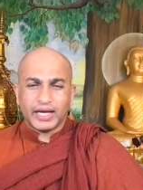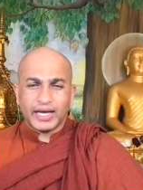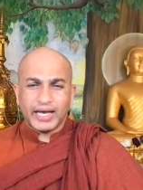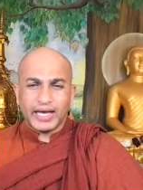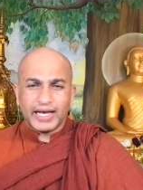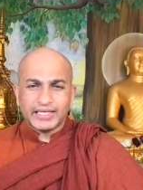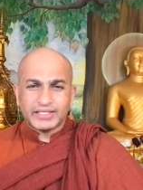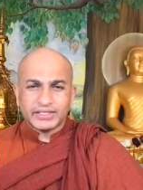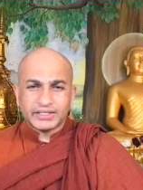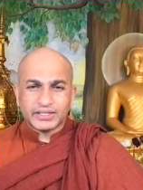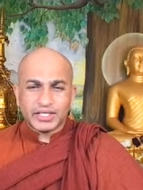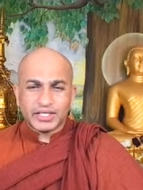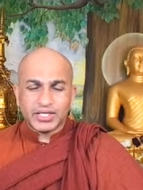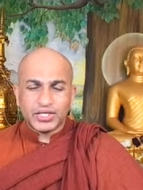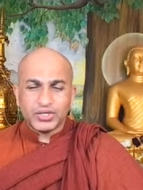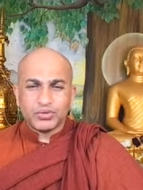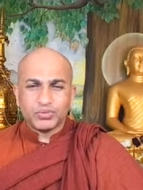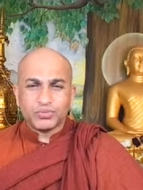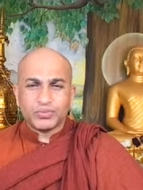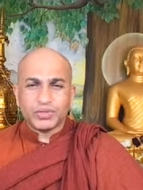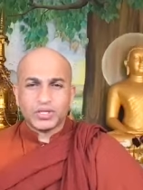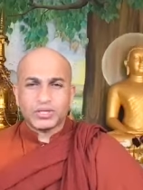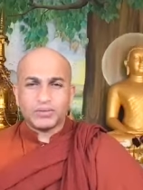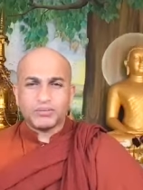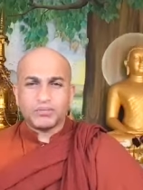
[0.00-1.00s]
as a
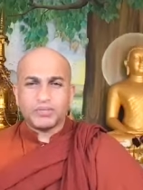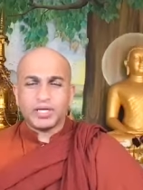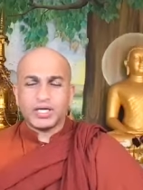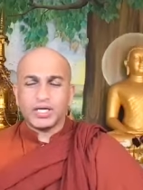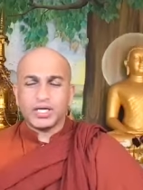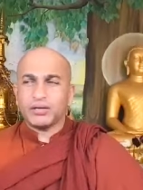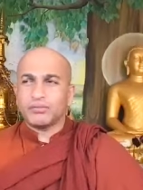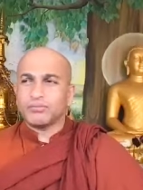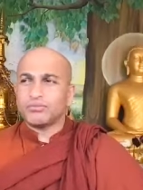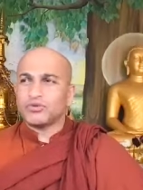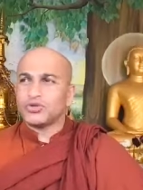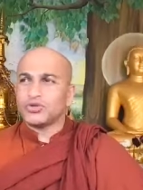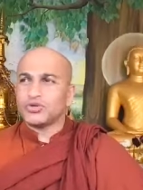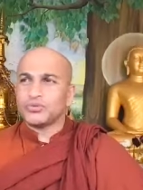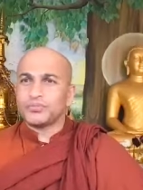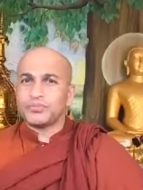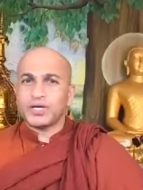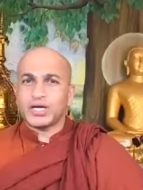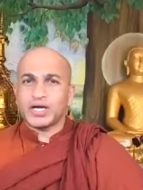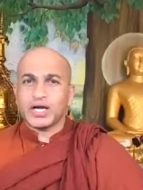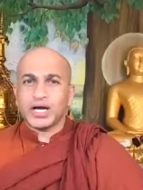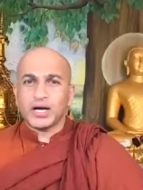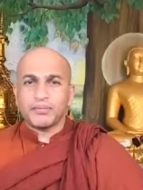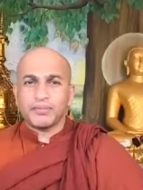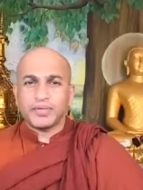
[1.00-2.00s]
human being, you
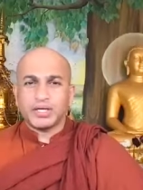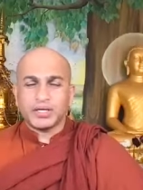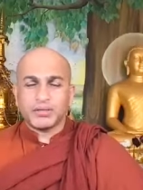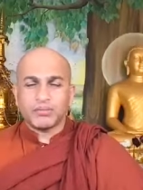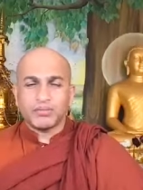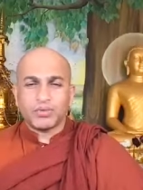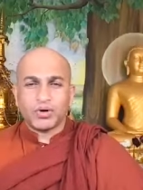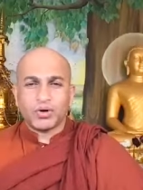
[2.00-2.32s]
becoming